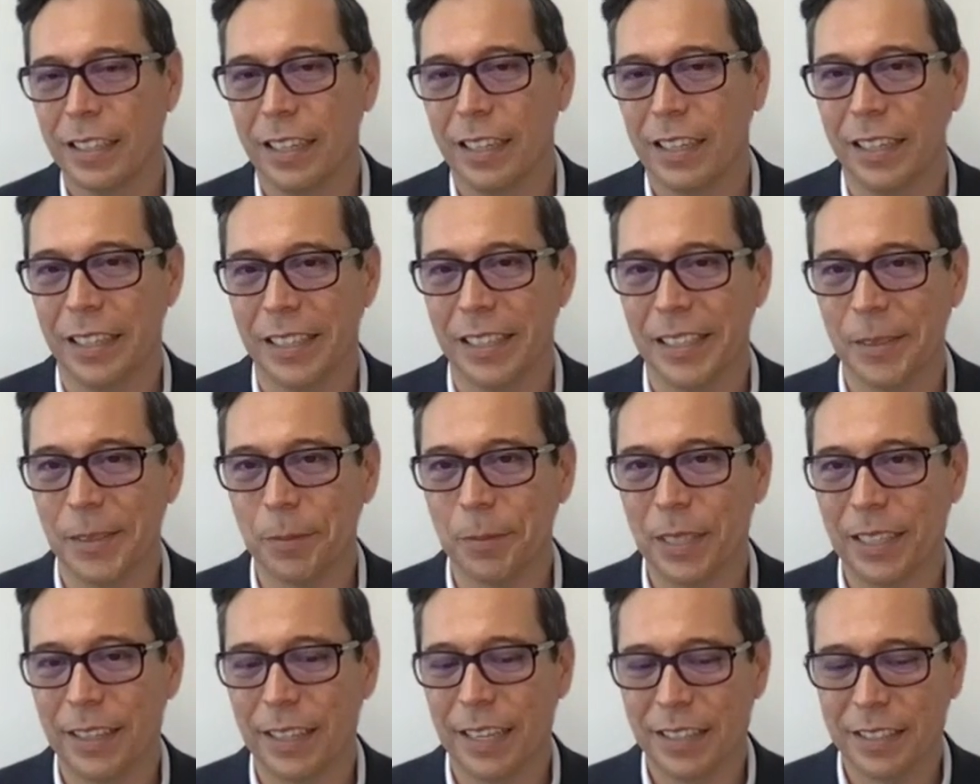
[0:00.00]
Um,
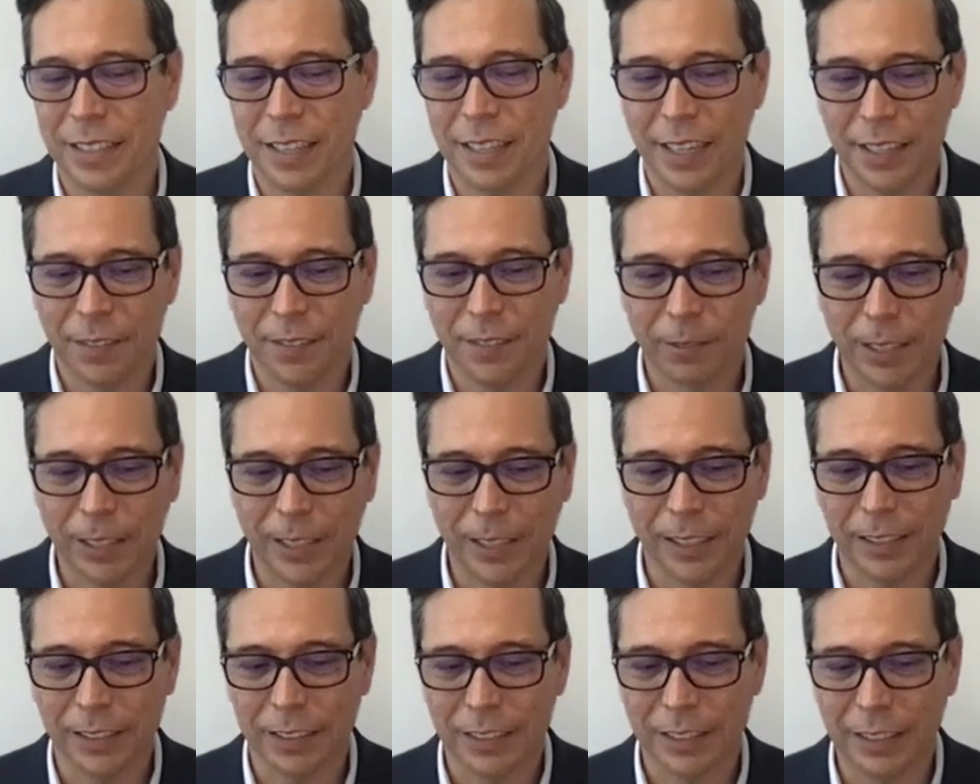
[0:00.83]
and that's kind of
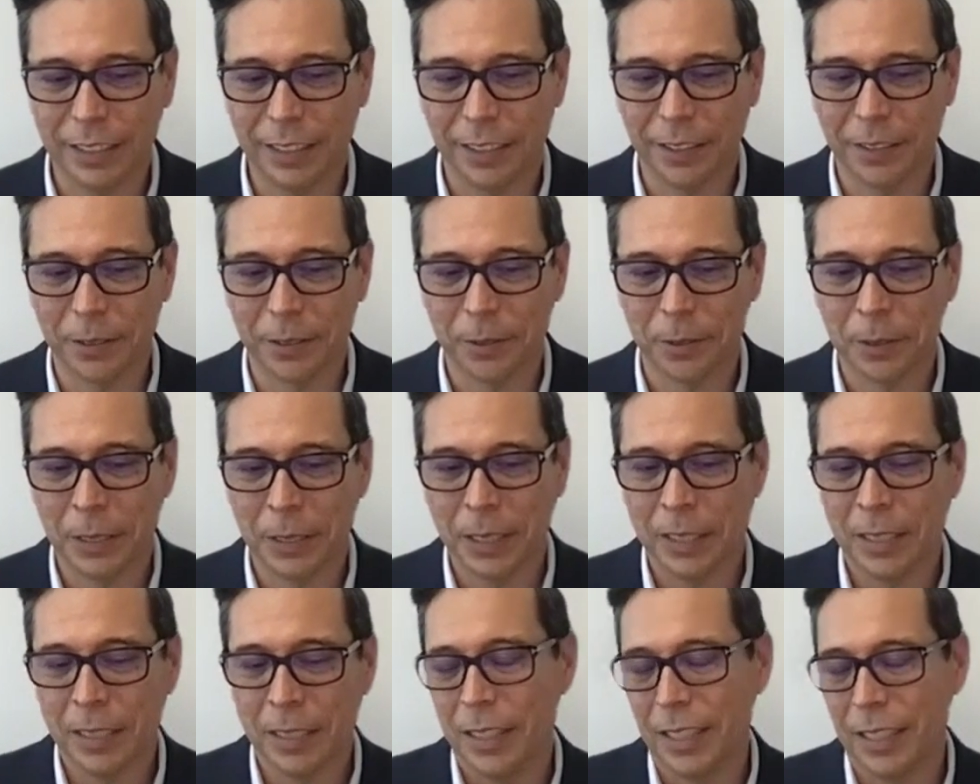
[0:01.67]
where, you know,
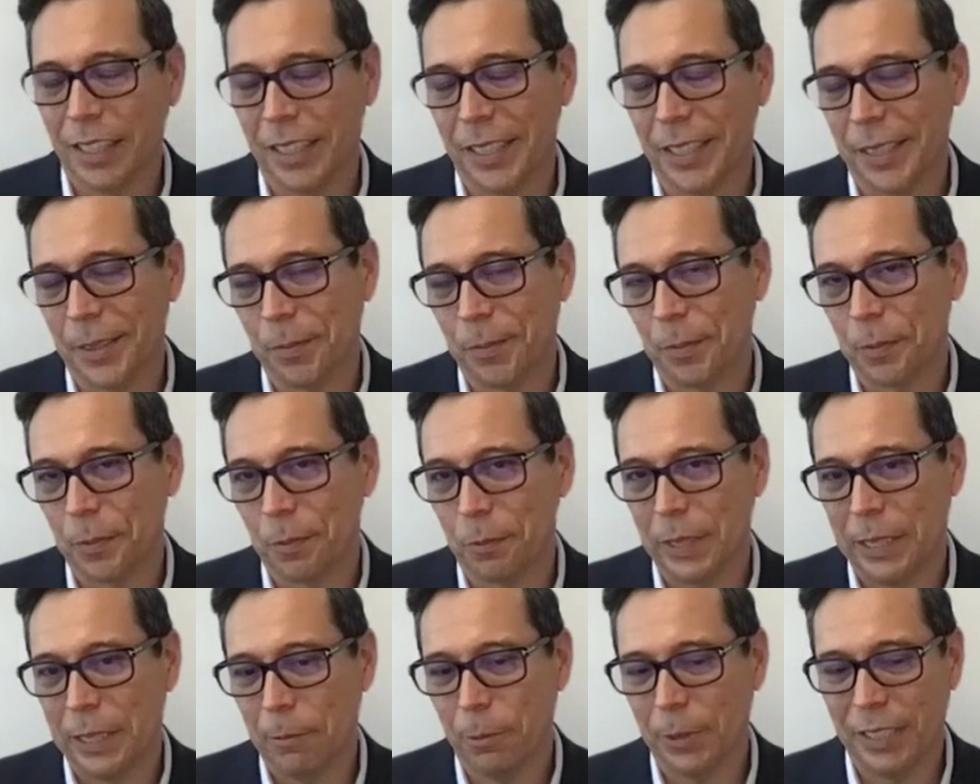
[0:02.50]
um,
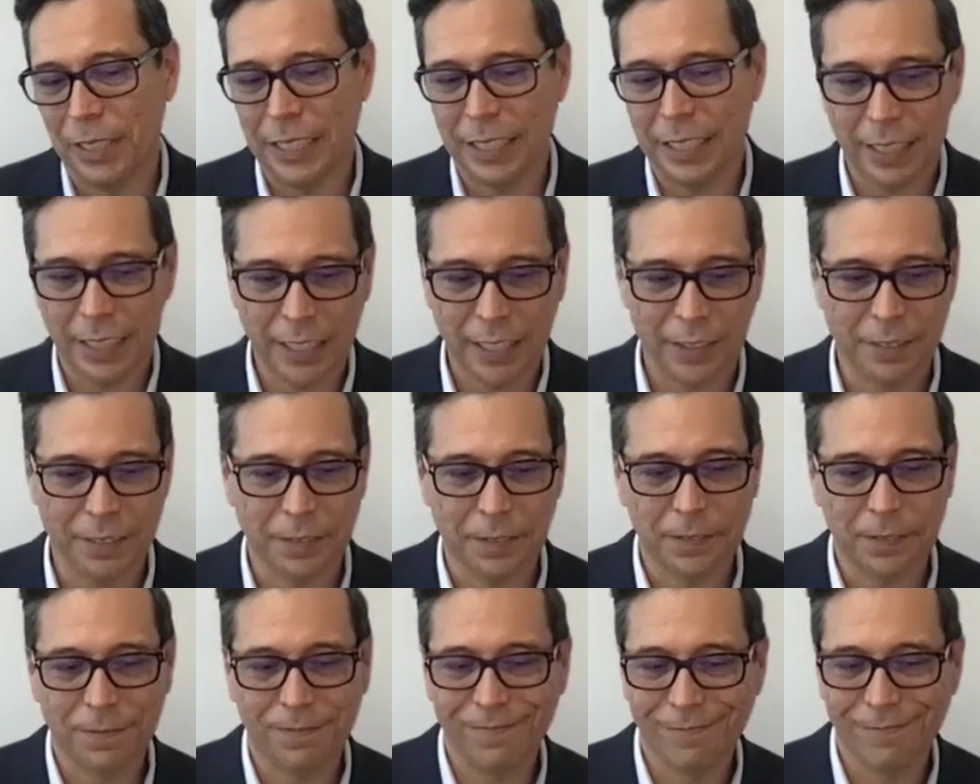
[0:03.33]
we really kind
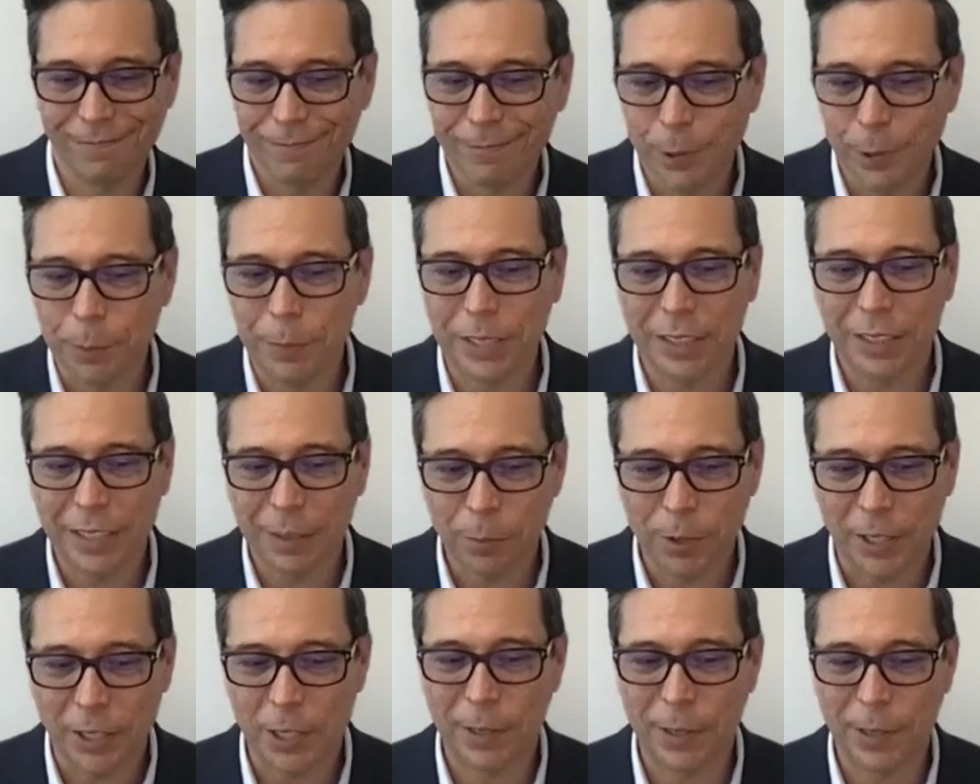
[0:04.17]
of we're building
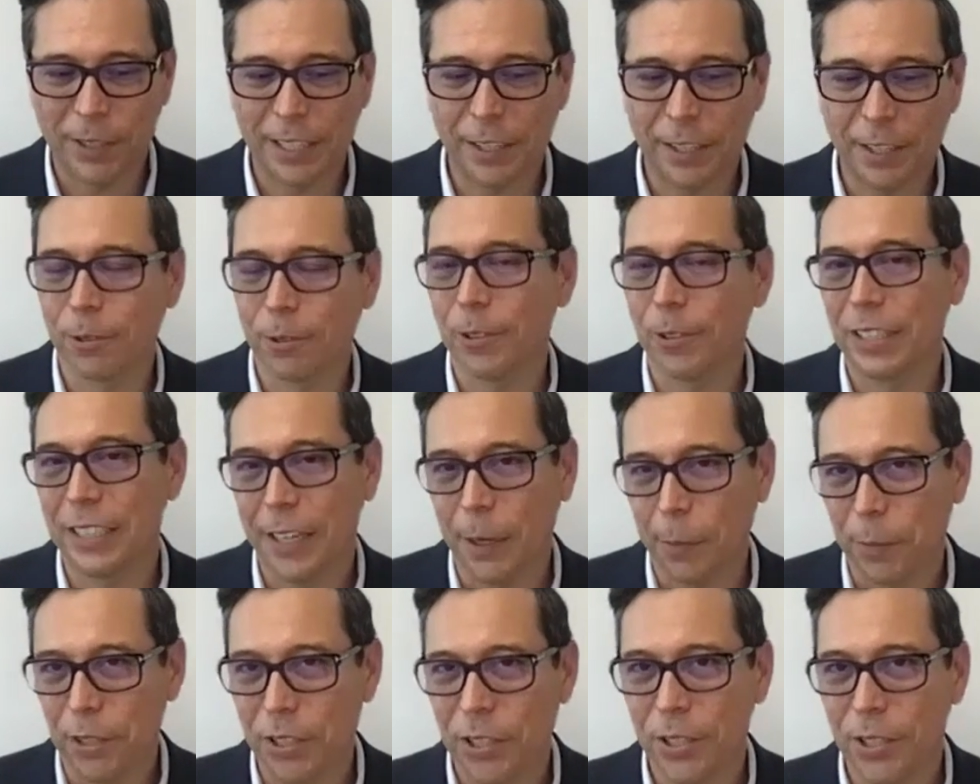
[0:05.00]
prosperity through the
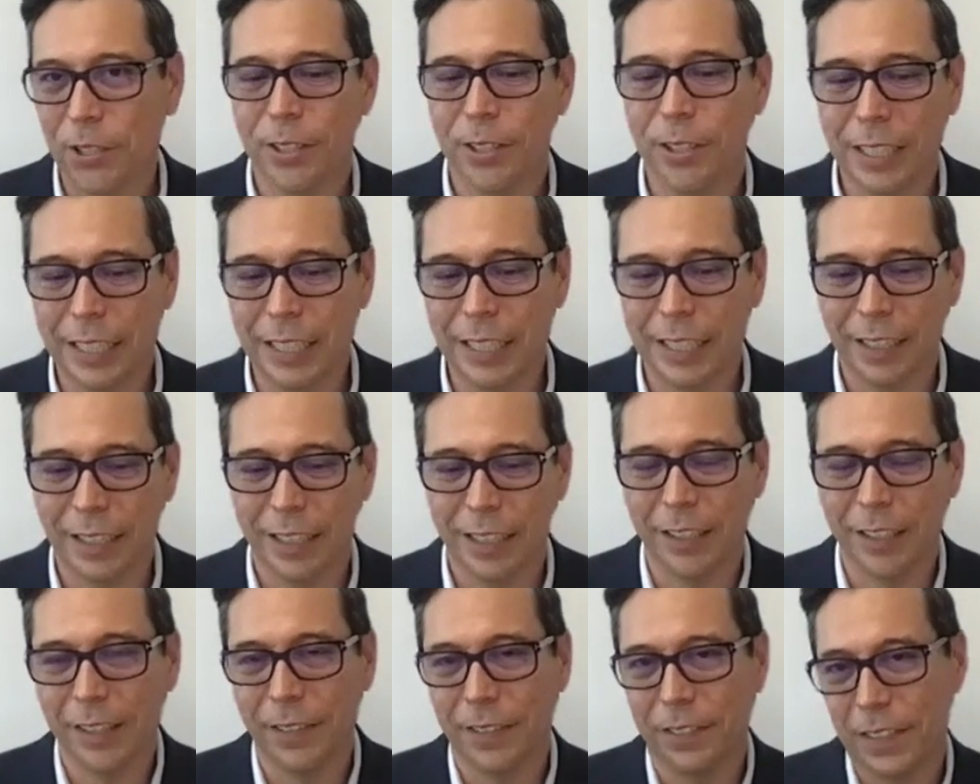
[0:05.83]
opportunity
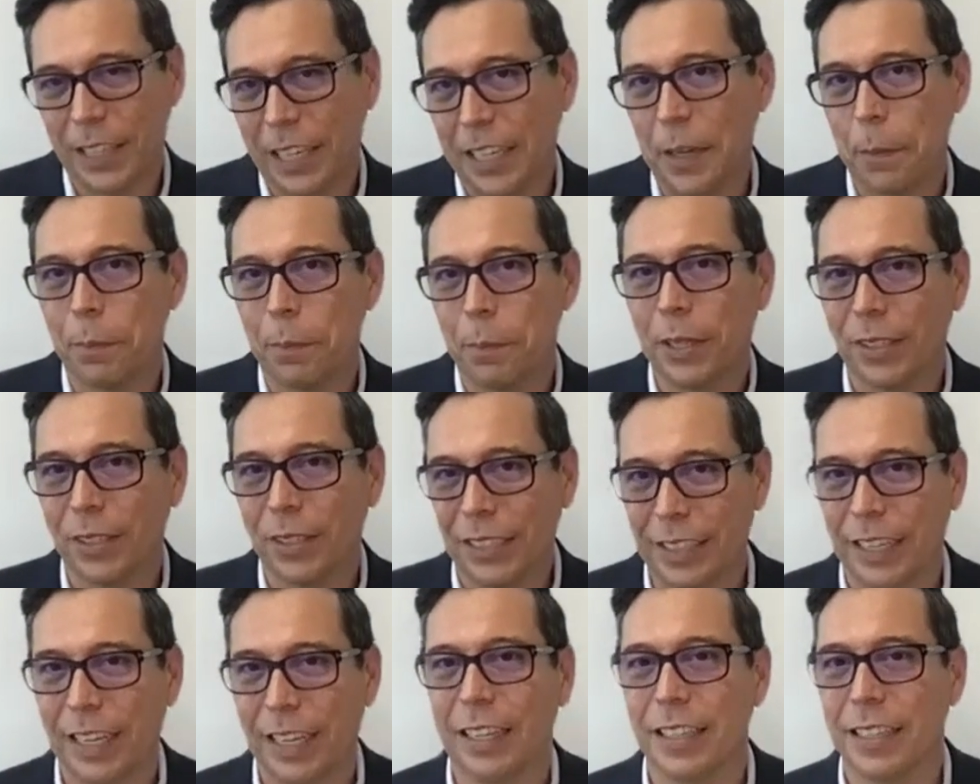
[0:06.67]
of kind of
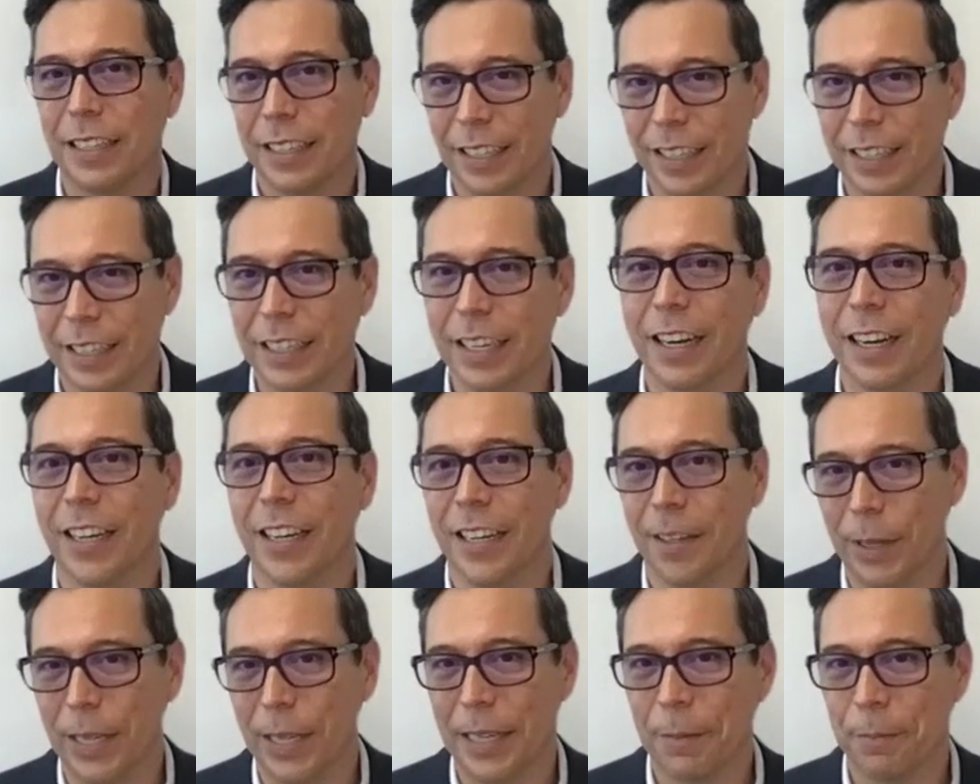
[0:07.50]
building that
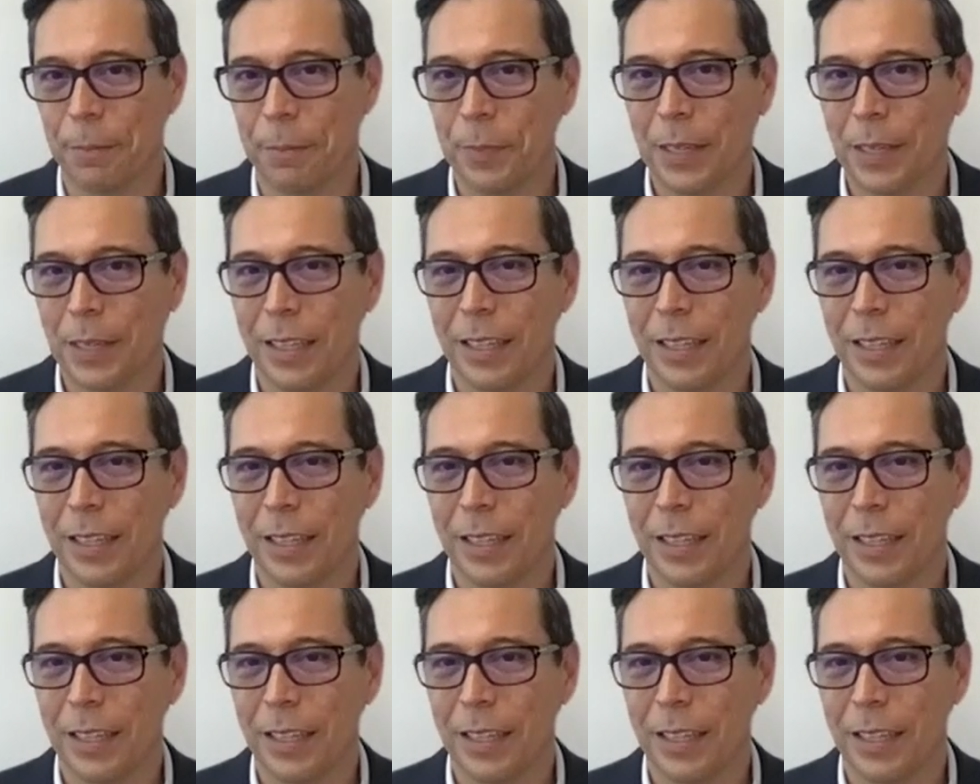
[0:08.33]
economy.